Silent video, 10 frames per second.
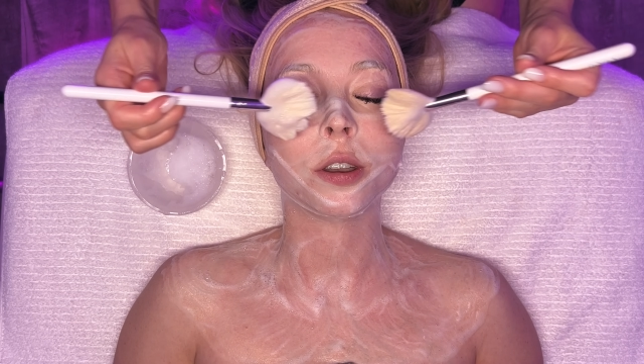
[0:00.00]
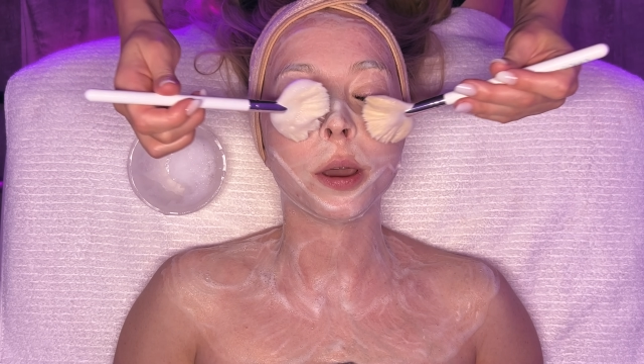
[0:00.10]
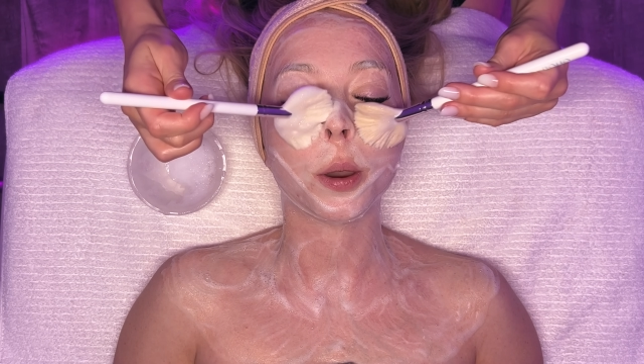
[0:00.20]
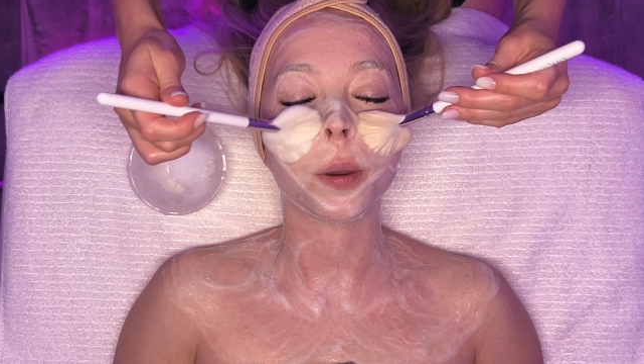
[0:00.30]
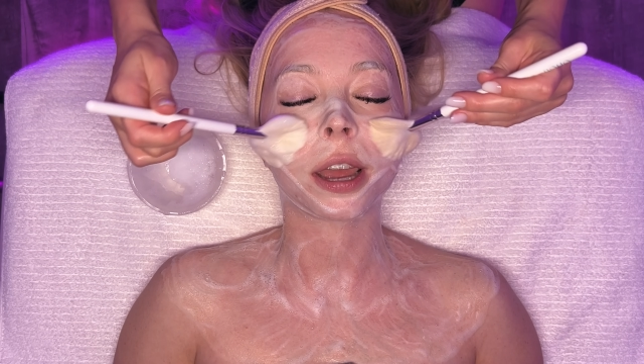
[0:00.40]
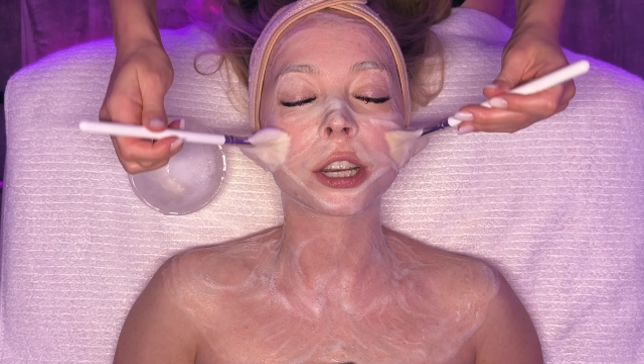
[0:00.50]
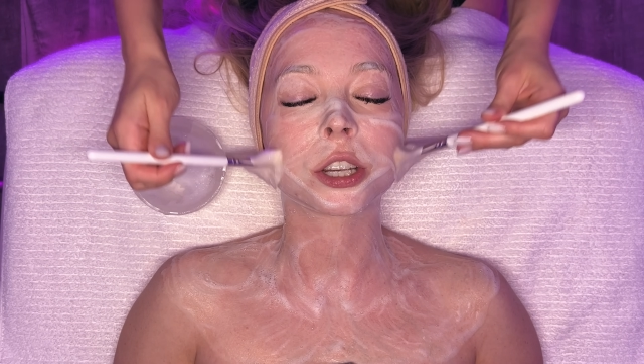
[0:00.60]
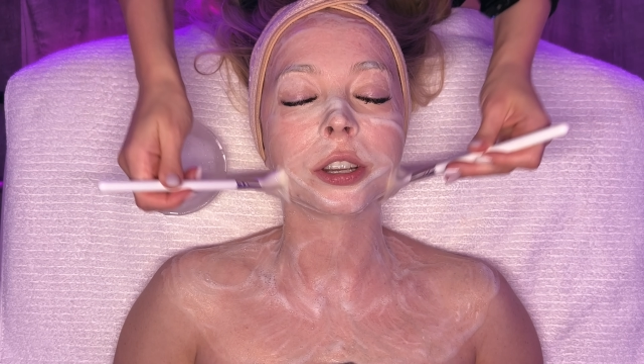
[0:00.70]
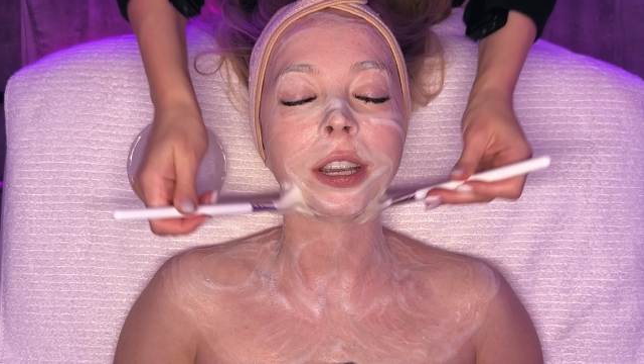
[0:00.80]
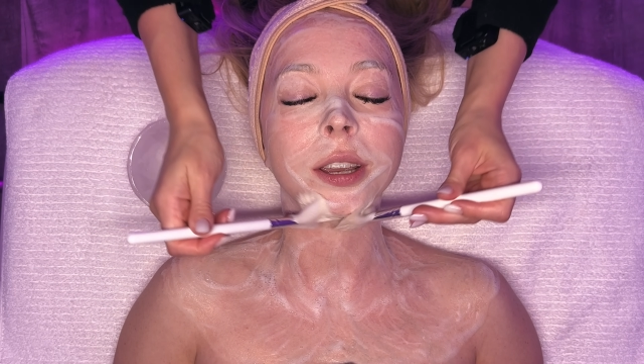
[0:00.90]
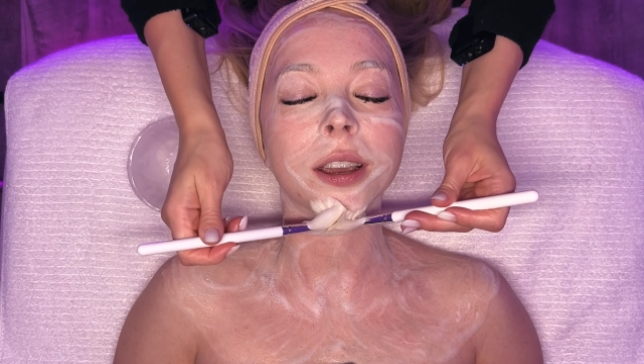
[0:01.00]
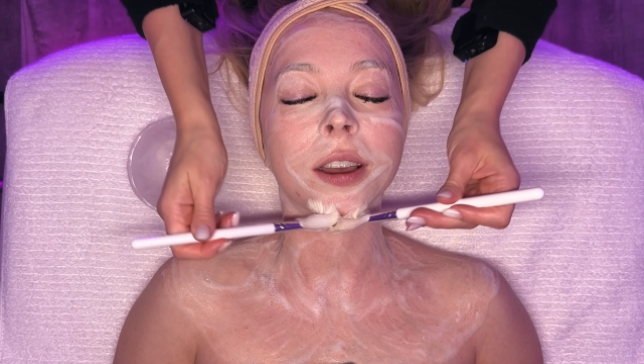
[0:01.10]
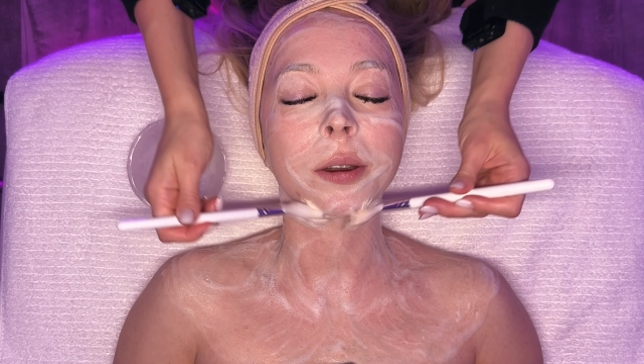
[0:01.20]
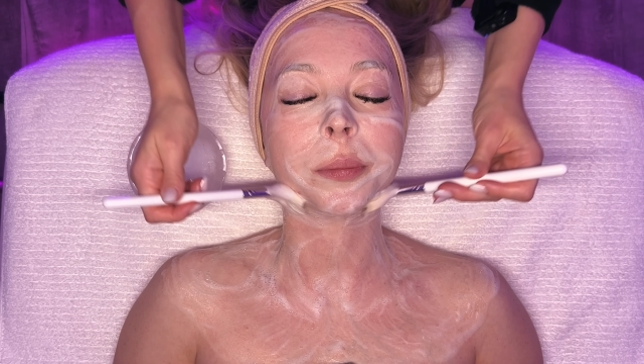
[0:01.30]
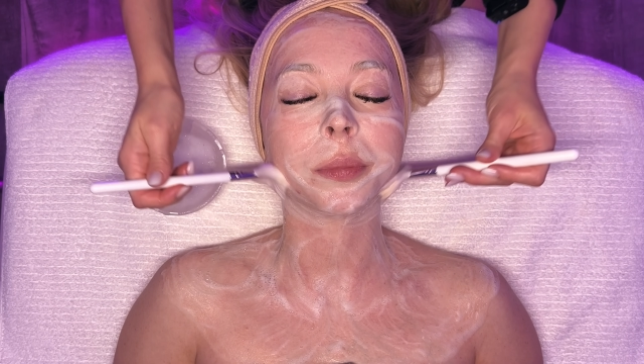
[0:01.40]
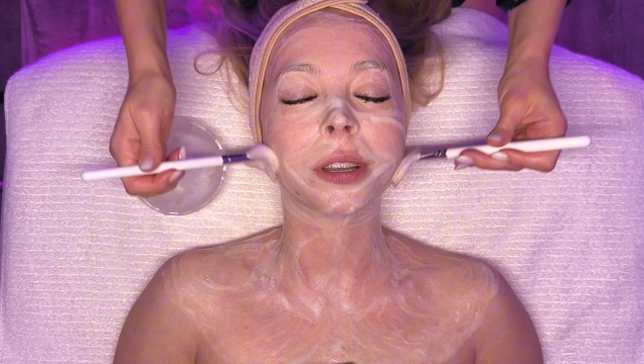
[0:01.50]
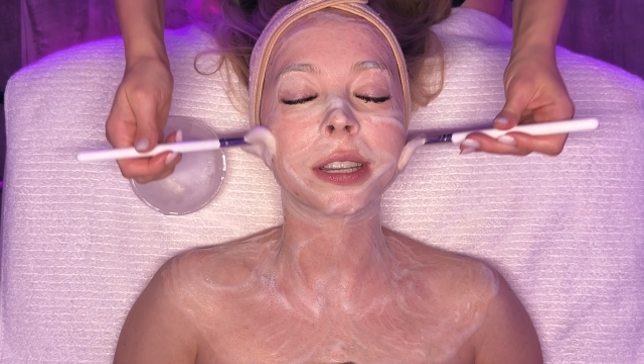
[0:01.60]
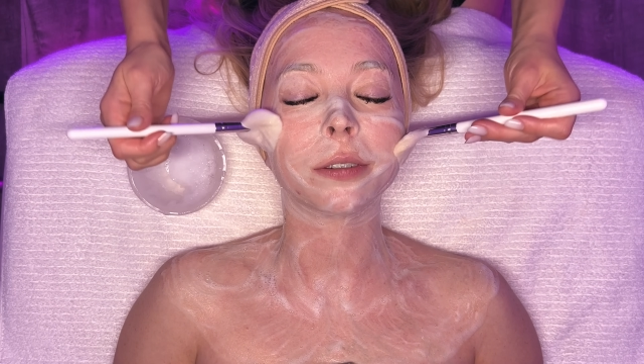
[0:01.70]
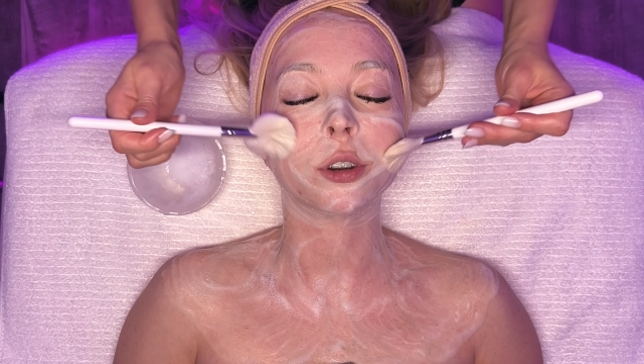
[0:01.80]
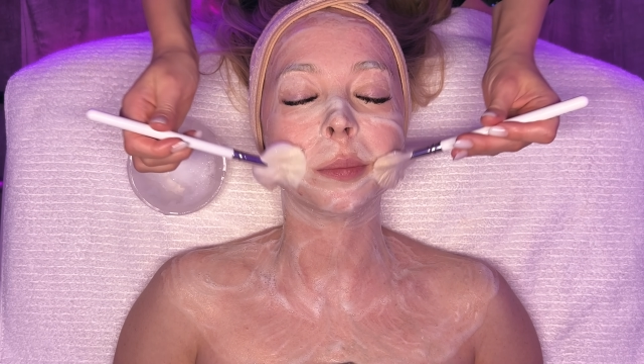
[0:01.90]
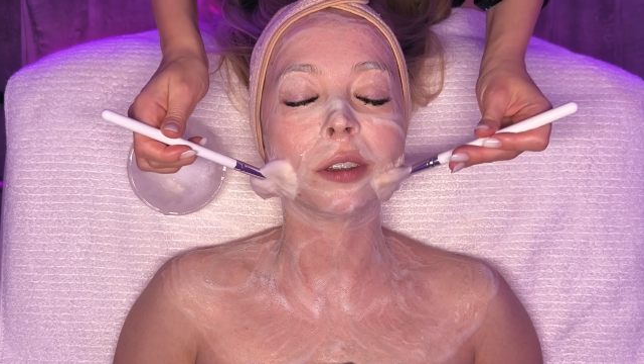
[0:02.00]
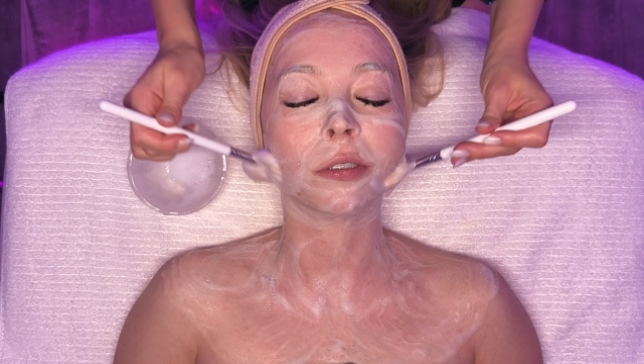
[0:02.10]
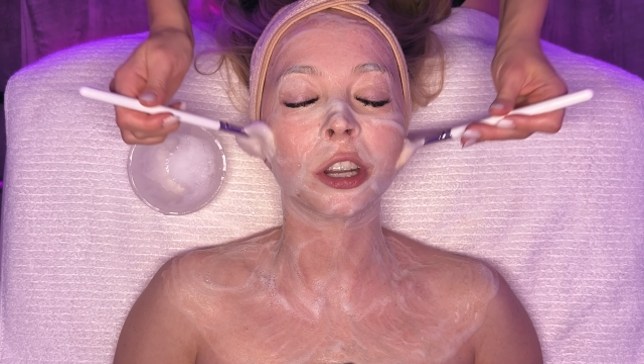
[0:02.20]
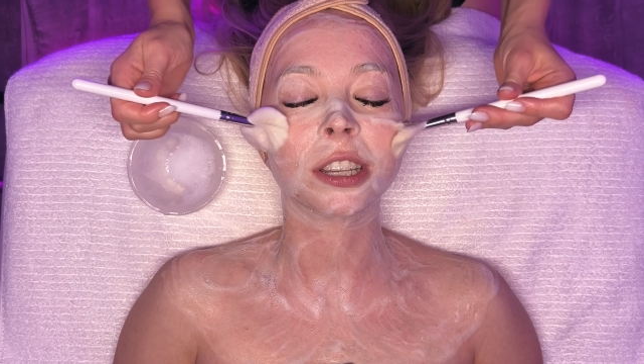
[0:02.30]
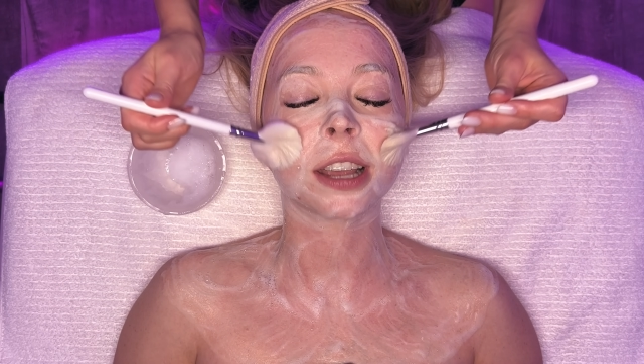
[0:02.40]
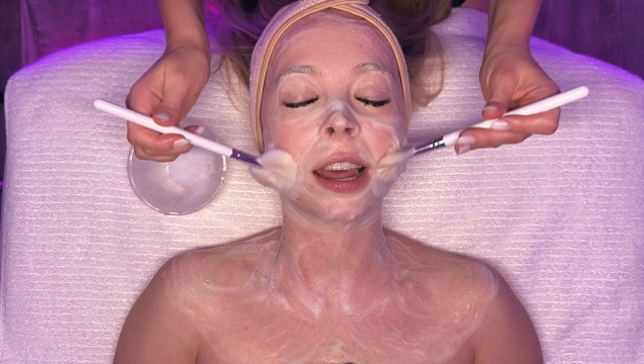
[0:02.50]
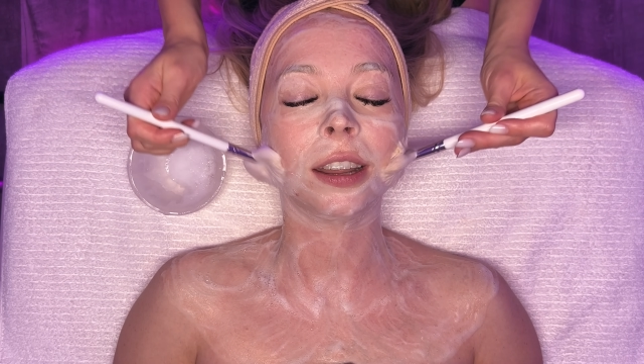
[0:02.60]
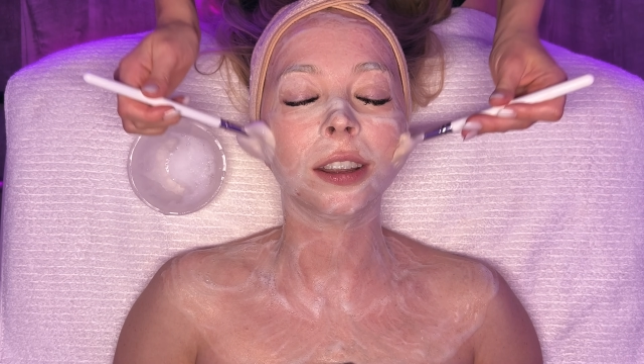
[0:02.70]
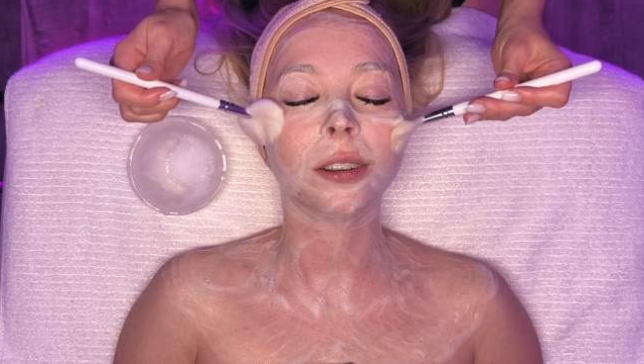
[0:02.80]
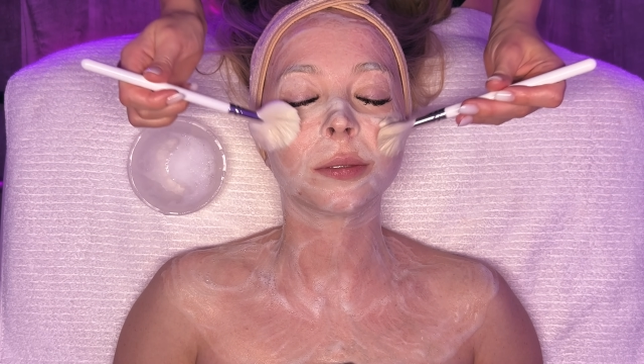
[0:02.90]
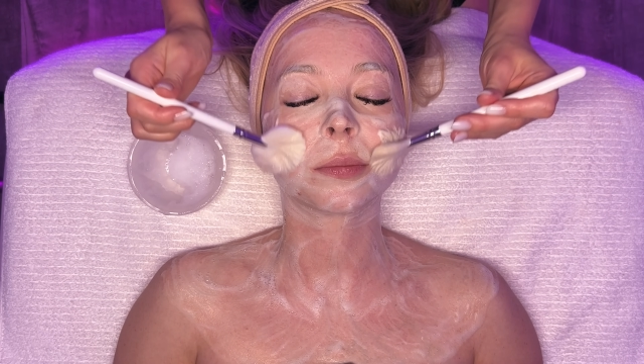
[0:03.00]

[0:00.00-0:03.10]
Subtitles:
No, actually, several of my friends had it.